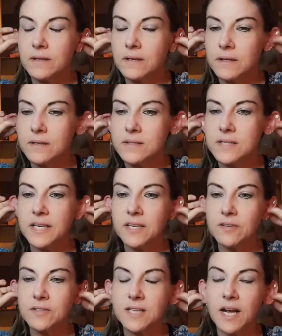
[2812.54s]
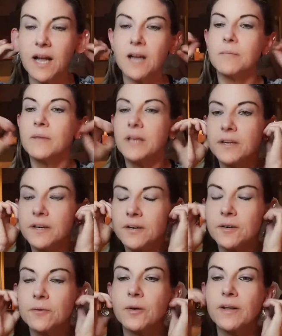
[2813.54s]
Take your time here
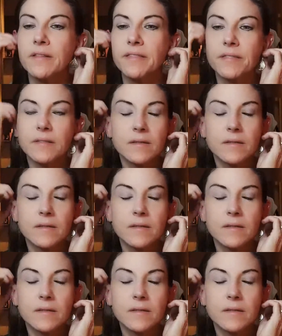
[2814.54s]
with